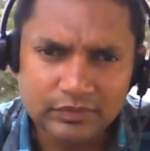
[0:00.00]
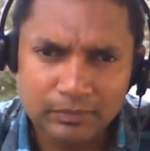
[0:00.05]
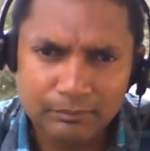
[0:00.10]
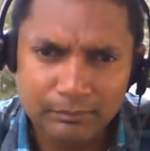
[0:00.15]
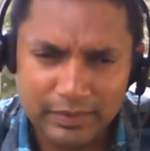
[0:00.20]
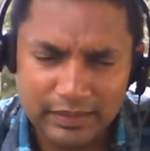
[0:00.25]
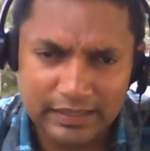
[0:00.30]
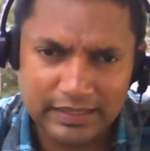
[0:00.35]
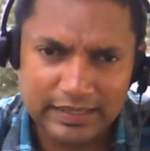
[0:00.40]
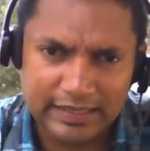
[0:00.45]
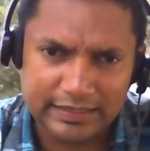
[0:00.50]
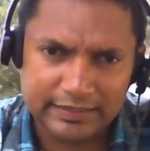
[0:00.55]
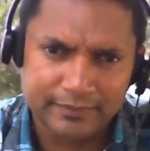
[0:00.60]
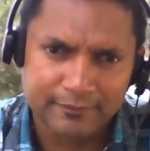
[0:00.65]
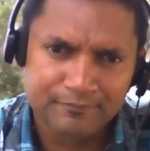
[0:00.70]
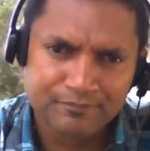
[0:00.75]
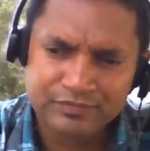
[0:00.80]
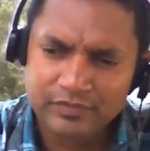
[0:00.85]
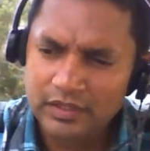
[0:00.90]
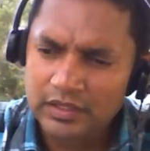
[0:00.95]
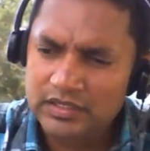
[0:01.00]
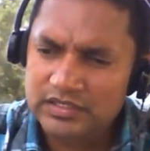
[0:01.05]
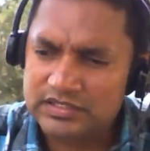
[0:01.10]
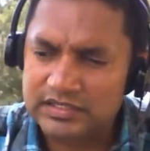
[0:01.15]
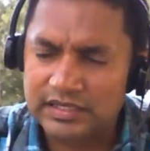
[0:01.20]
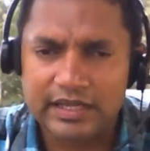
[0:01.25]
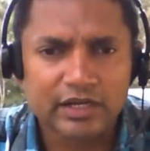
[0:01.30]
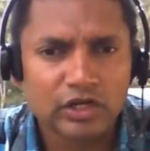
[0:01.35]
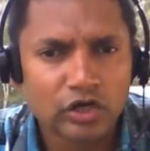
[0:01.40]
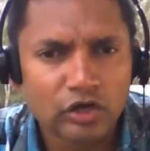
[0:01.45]
Brilliant.
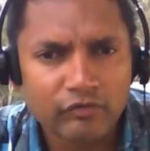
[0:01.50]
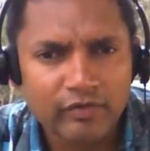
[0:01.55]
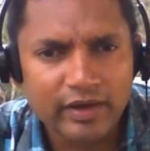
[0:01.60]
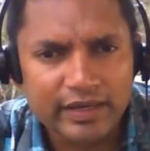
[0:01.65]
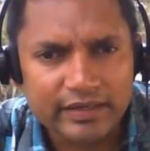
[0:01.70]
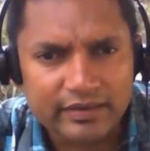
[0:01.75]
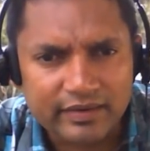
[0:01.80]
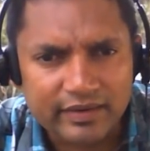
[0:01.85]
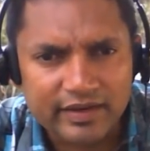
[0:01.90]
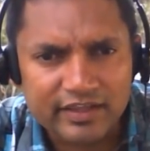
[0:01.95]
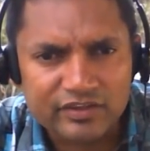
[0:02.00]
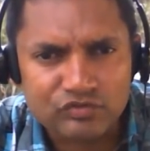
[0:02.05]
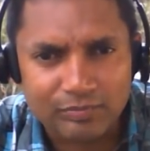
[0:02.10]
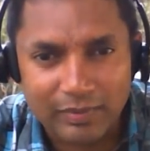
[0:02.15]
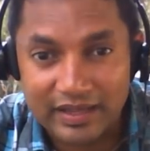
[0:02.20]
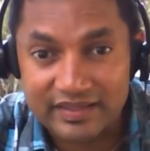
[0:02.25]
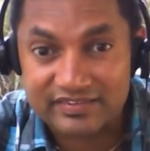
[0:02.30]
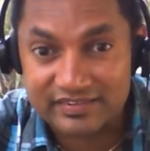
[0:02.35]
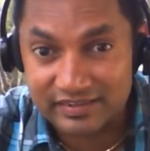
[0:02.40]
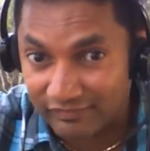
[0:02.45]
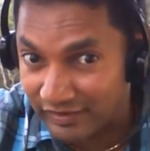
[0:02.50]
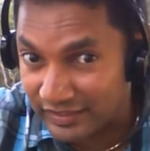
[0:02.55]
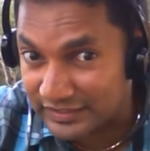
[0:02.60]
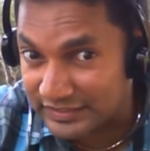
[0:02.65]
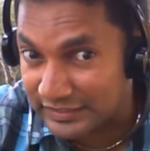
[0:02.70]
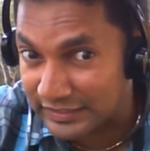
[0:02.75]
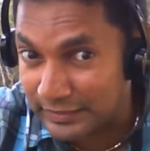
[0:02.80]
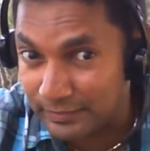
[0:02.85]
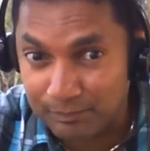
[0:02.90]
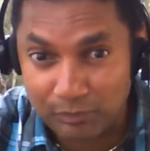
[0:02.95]
Turnover increased by
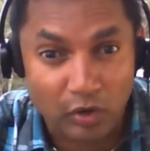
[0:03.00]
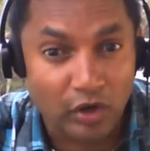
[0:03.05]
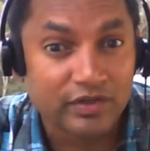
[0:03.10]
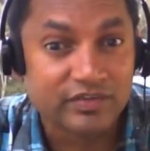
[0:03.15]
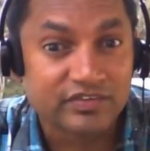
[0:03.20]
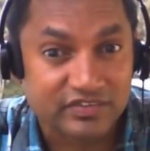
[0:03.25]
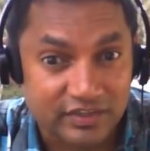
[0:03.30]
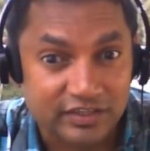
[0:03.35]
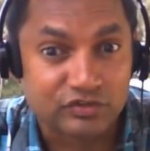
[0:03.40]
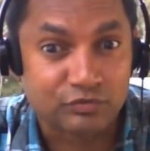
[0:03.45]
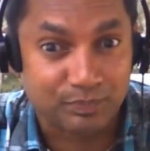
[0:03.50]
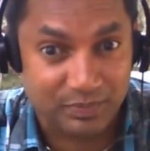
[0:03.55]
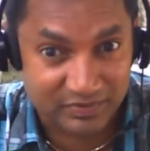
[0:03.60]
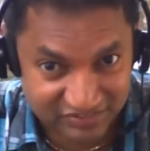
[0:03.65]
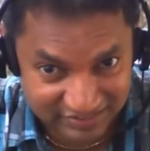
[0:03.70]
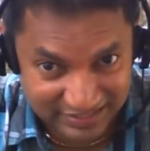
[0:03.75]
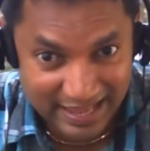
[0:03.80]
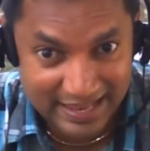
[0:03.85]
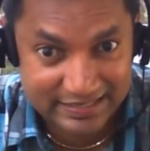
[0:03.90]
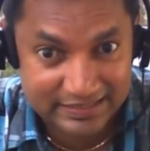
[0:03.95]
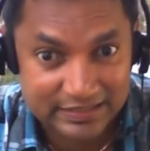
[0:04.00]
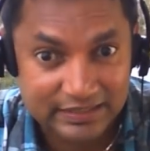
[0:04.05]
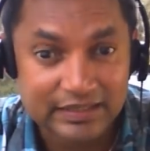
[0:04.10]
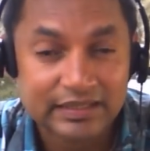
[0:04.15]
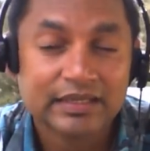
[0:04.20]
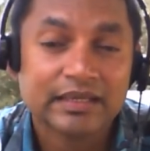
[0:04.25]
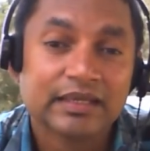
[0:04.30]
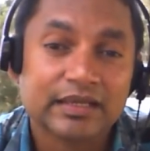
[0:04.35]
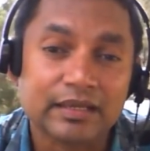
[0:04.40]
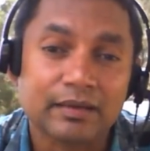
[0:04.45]
17.6%
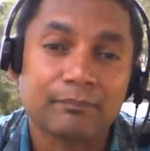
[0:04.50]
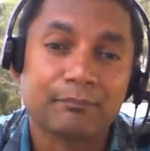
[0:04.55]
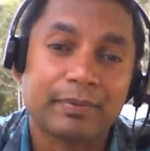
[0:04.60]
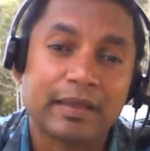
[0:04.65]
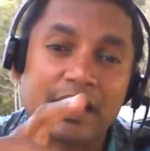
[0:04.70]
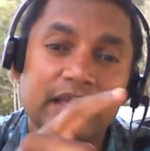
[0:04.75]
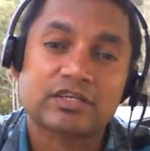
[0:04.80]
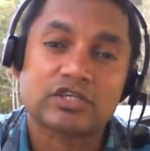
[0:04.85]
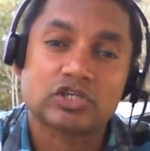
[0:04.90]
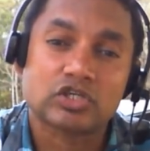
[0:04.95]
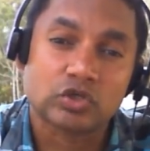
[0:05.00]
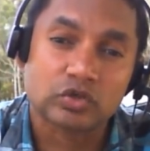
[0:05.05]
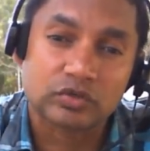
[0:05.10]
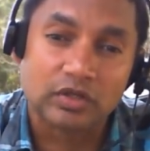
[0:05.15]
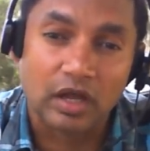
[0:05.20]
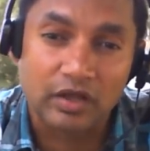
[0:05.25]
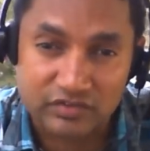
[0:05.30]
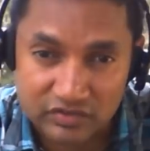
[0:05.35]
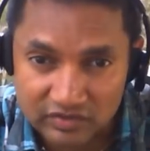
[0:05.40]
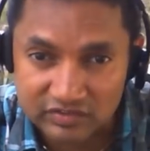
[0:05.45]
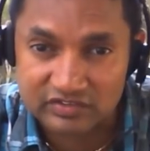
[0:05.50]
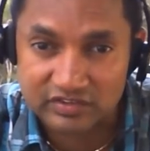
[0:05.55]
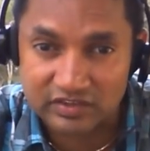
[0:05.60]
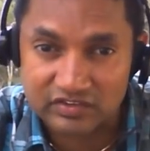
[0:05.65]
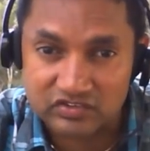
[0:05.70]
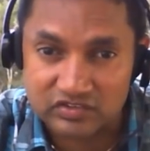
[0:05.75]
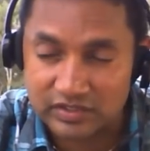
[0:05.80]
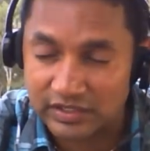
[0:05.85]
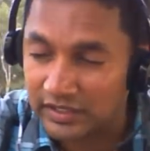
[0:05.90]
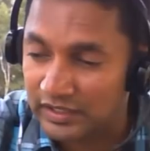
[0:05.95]
compared to
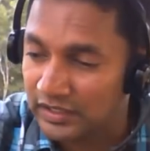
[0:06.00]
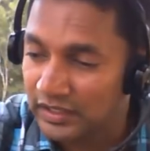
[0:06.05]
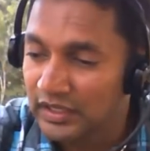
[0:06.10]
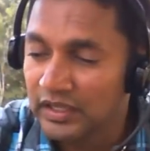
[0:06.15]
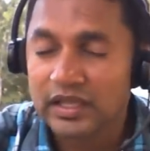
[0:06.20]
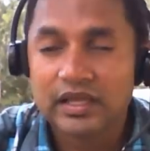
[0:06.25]
2016.